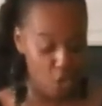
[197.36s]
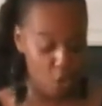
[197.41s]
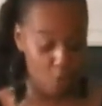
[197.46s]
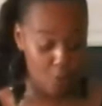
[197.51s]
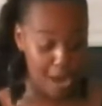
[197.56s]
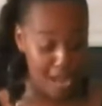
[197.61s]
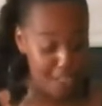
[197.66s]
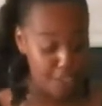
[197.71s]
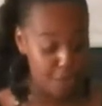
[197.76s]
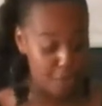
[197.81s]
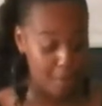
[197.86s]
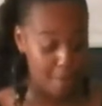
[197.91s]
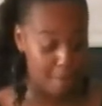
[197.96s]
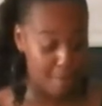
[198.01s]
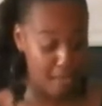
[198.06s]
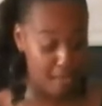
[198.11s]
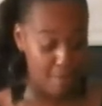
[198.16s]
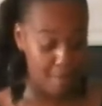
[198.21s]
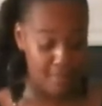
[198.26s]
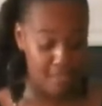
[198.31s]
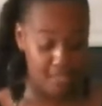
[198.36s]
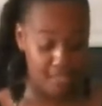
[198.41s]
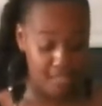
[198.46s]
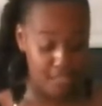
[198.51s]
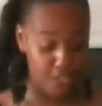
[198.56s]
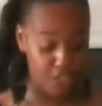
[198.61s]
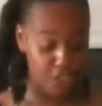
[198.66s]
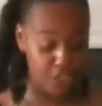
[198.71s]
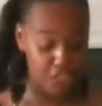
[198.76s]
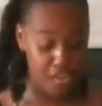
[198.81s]
Roger and Ben
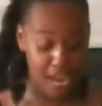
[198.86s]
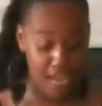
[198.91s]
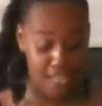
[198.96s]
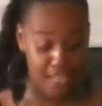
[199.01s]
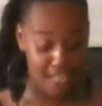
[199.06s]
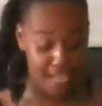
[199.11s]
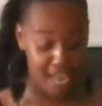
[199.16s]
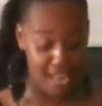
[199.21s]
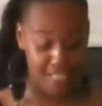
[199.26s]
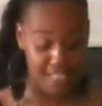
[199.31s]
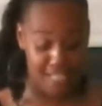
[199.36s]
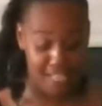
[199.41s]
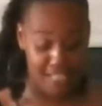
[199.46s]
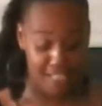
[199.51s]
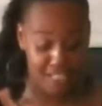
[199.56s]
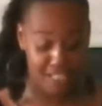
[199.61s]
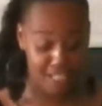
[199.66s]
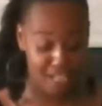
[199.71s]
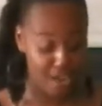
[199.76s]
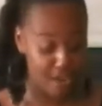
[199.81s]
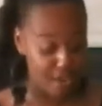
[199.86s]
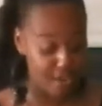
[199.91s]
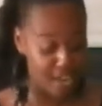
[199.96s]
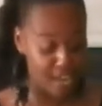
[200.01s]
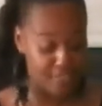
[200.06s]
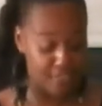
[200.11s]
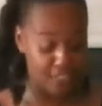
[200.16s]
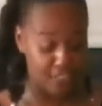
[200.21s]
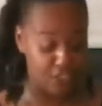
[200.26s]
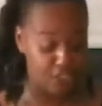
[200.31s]
began shaking as they stared
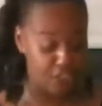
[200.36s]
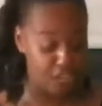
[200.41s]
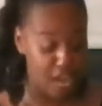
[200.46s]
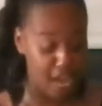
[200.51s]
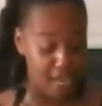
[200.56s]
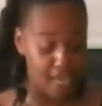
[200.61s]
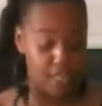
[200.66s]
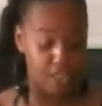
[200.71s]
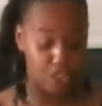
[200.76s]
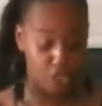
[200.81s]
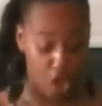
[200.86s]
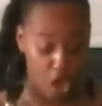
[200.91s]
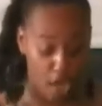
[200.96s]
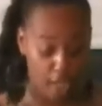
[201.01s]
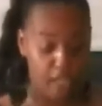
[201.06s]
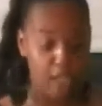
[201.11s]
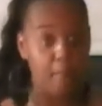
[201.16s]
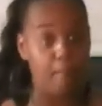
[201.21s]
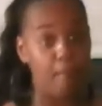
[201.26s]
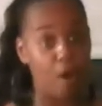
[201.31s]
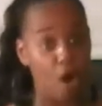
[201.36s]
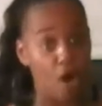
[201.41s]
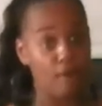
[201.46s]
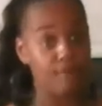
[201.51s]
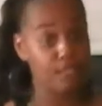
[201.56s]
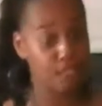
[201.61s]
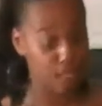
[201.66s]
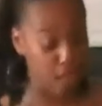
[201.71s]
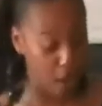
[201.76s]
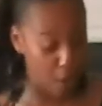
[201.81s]
at the giant talking bar
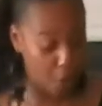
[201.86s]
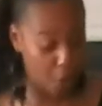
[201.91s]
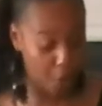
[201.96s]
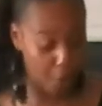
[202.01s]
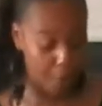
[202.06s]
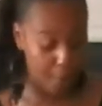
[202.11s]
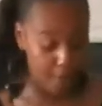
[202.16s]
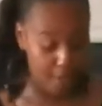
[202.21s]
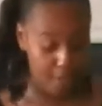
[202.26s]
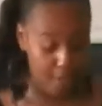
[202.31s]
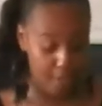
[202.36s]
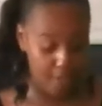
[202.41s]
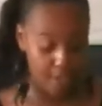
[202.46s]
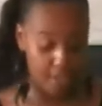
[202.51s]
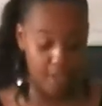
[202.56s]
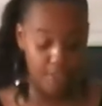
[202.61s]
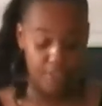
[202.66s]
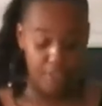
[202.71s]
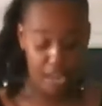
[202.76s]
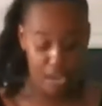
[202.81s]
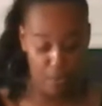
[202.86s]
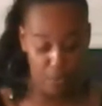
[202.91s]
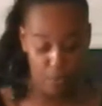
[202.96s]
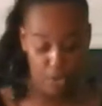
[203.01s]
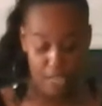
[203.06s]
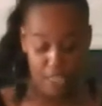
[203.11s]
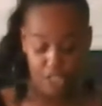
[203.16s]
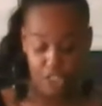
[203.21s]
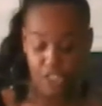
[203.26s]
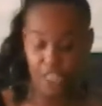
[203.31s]
of soap. They
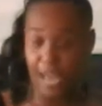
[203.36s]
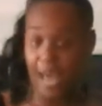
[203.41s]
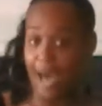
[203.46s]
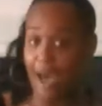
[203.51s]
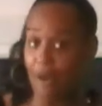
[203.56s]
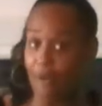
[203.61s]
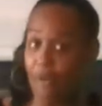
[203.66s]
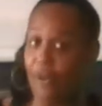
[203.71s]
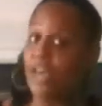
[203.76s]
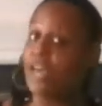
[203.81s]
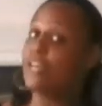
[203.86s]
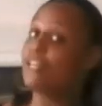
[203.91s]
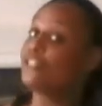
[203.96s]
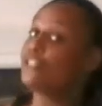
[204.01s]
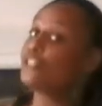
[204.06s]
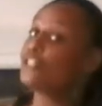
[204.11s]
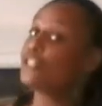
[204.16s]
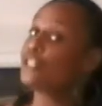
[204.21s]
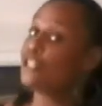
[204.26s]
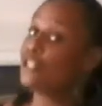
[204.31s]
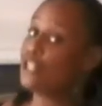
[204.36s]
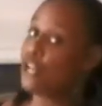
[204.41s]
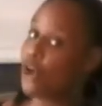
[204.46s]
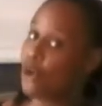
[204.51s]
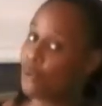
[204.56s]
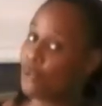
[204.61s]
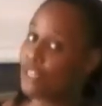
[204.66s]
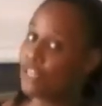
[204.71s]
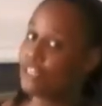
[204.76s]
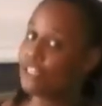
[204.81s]
reached out and
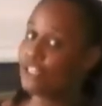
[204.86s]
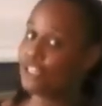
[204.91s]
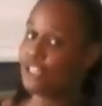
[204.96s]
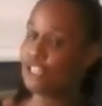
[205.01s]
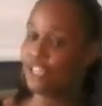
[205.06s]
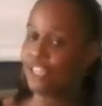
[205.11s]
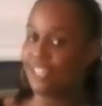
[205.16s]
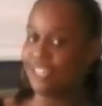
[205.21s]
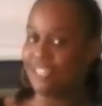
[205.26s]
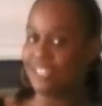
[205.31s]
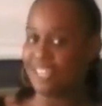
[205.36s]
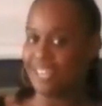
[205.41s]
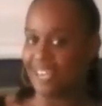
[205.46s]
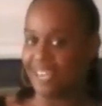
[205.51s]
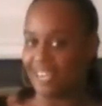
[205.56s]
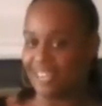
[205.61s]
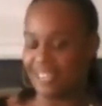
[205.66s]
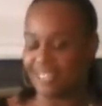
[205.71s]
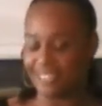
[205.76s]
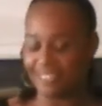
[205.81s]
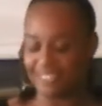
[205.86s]
slowly shook his hand.